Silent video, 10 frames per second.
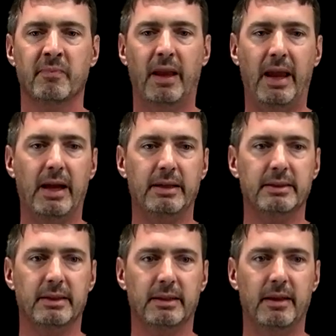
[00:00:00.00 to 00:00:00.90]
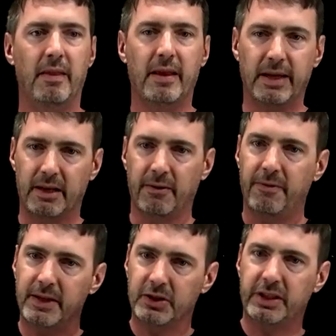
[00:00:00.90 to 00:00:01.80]
and then kind of
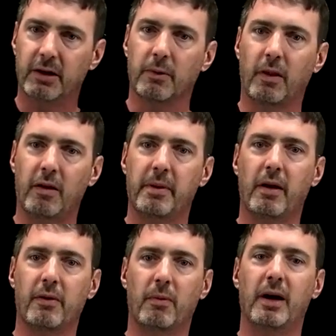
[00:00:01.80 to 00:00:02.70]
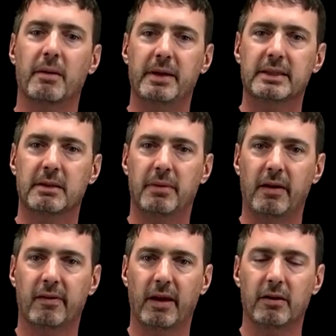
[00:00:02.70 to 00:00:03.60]
finished here with a little bit on the rocket-based combined
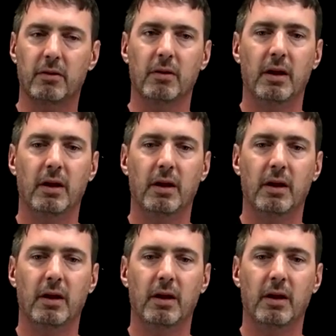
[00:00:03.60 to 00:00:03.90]
cycle